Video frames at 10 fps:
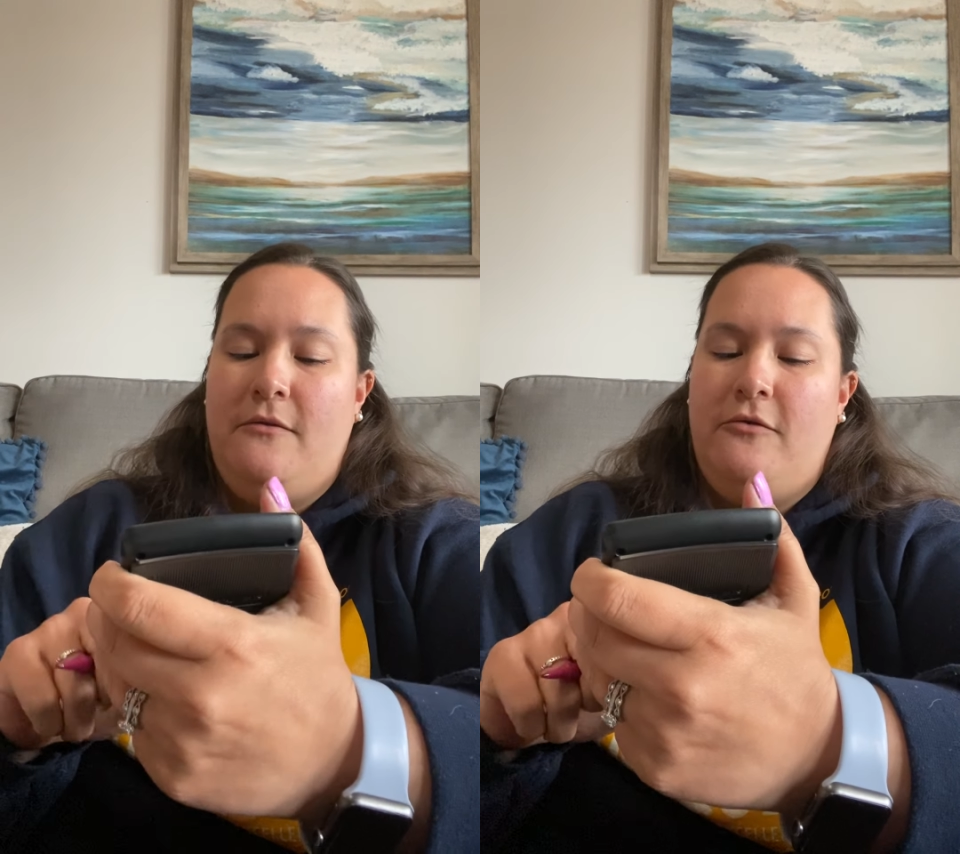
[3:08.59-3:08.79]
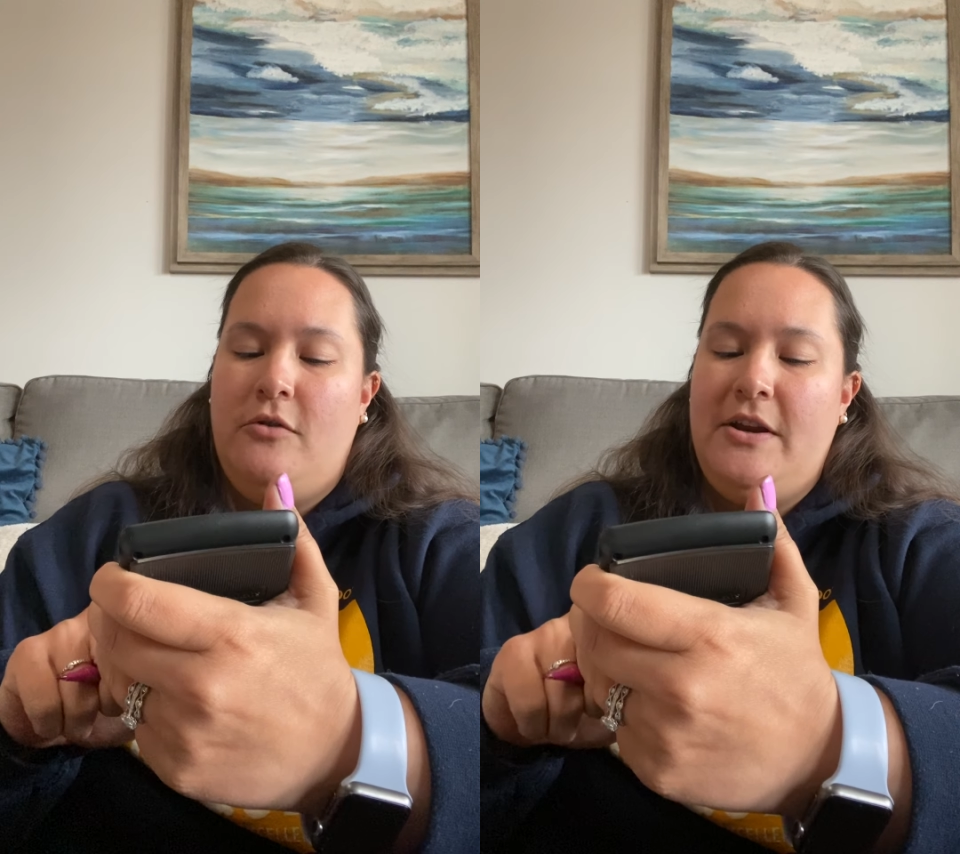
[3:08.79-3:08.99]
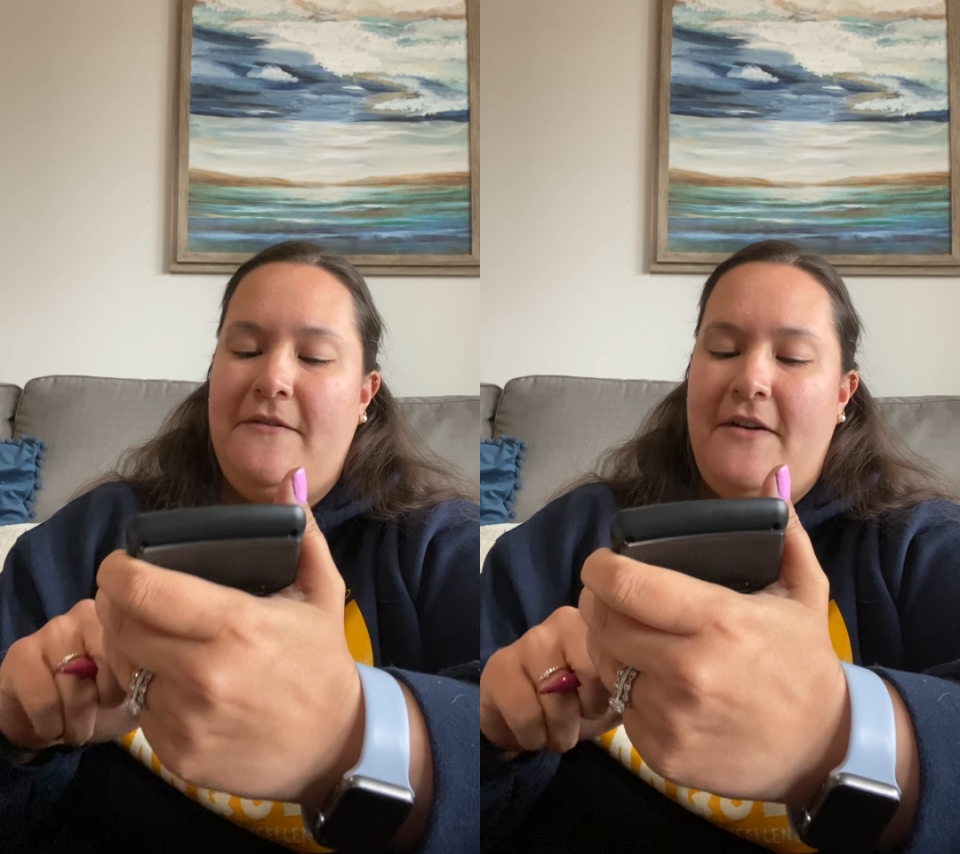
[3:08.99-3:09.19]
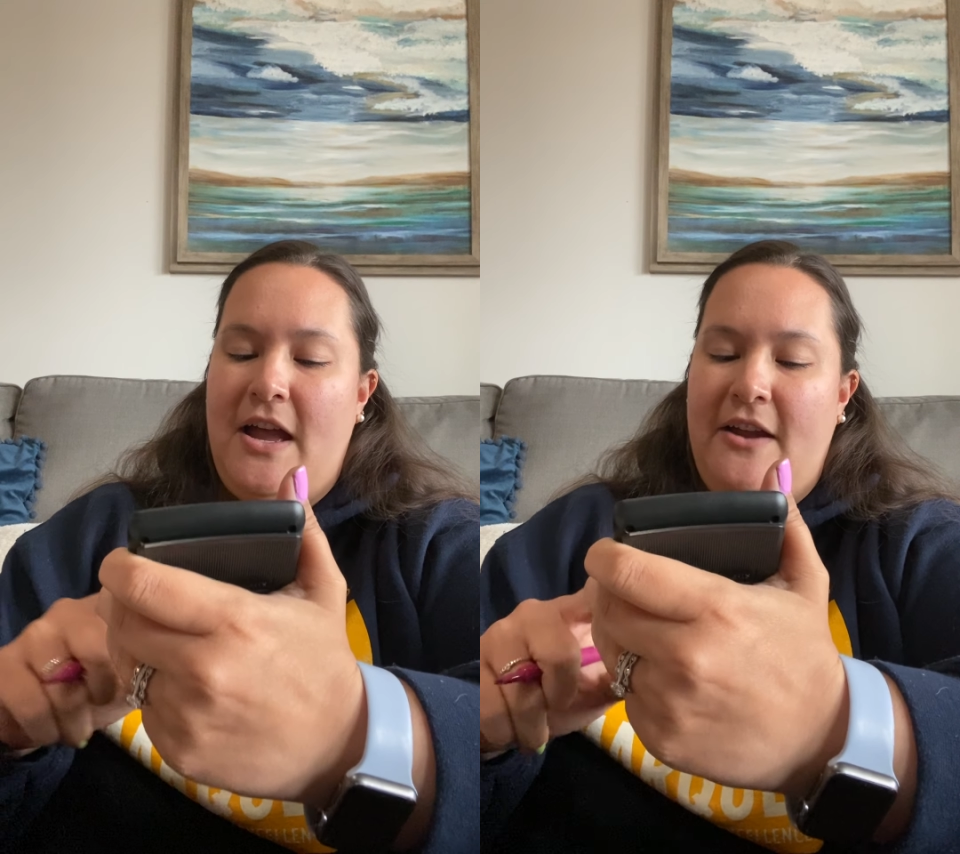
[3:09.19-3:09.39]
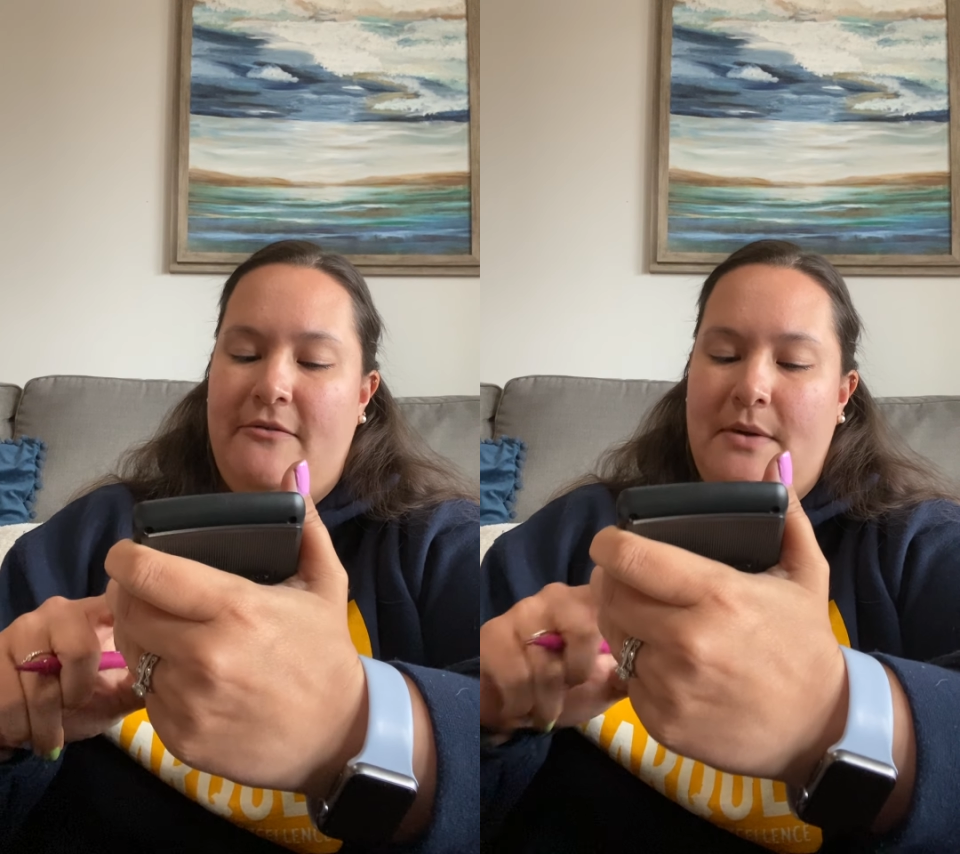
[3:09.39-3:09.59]

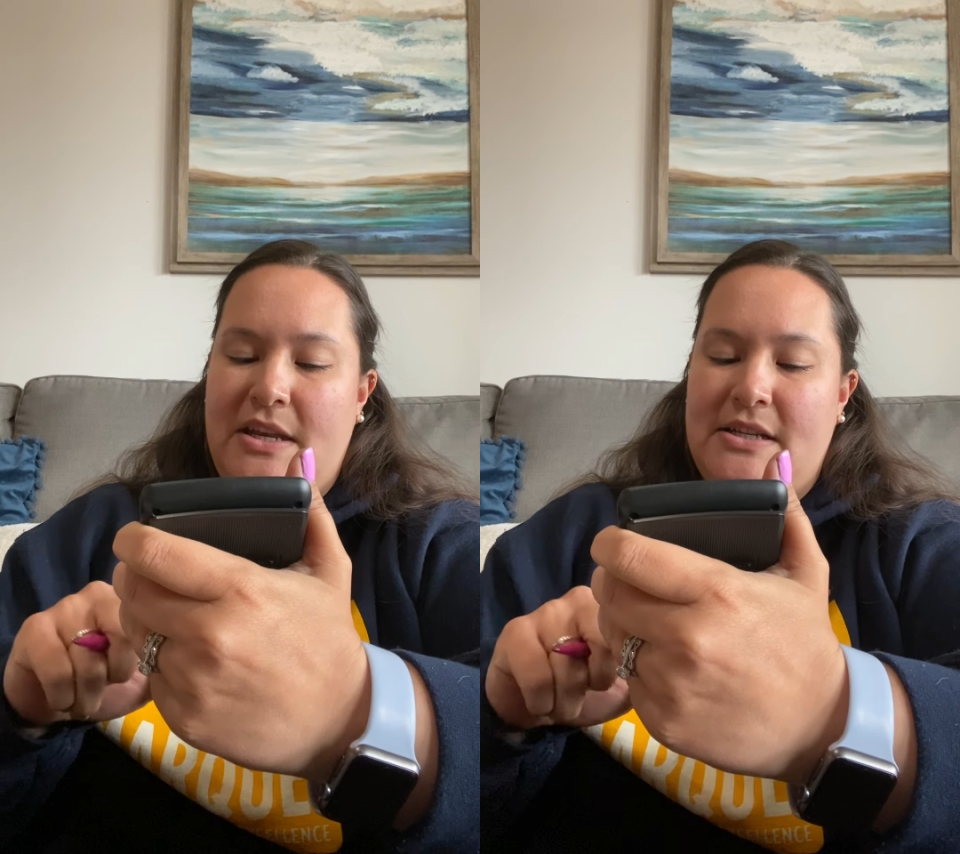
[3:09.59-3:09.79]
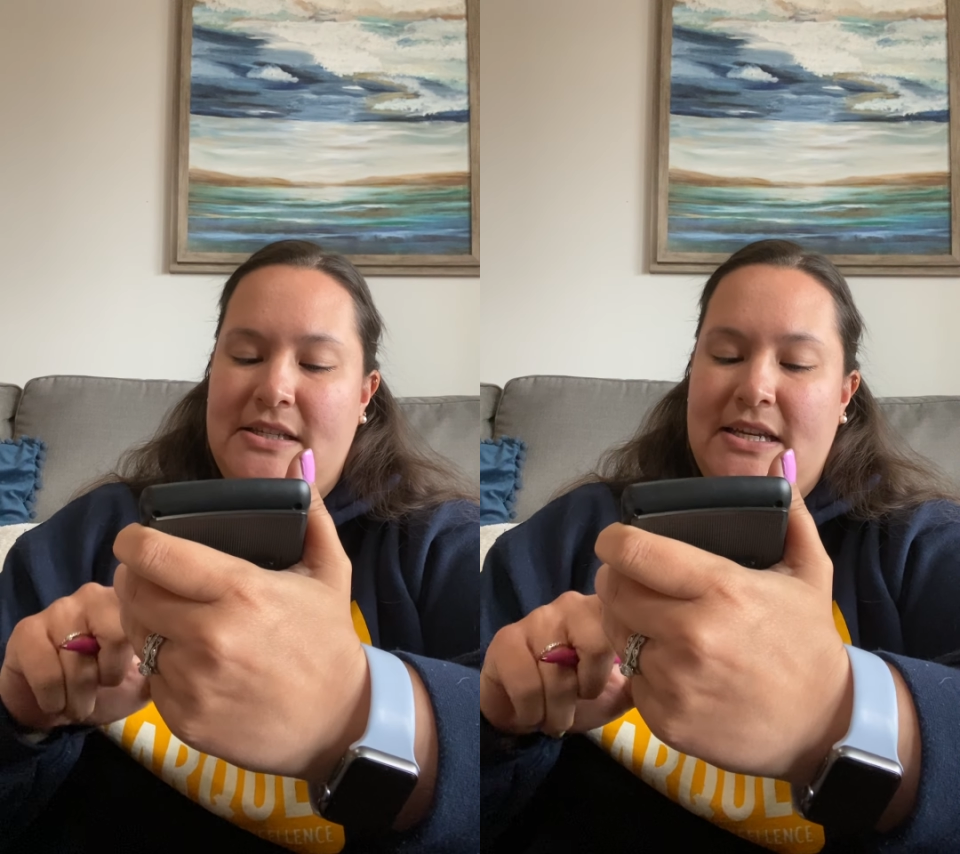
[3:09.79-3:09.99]
45 minus